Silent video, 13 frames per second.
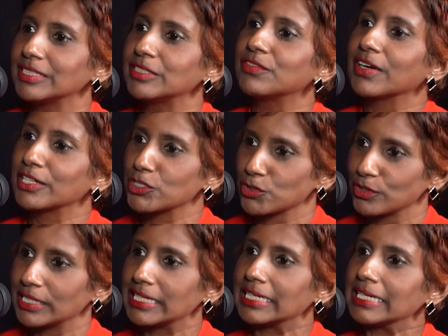
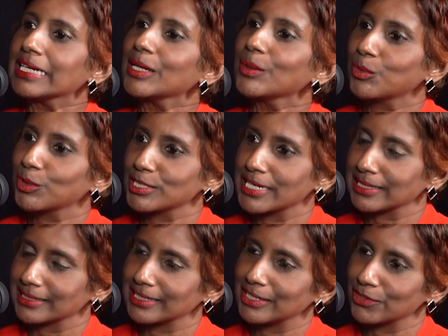eventually
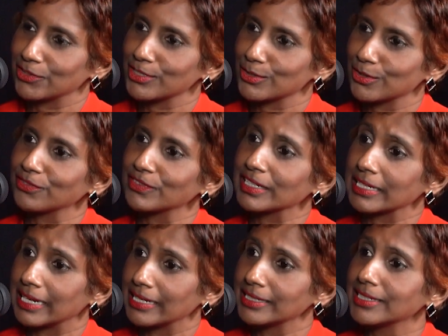protect the interests of the
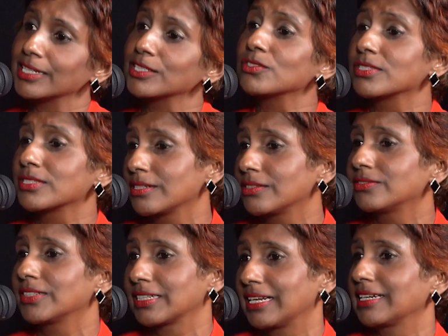client and to serve
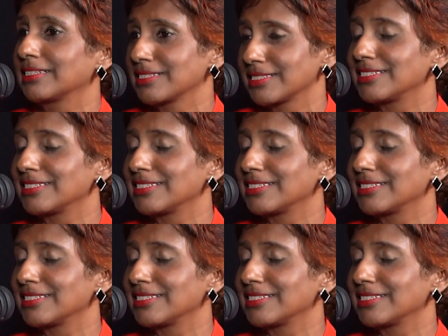the client's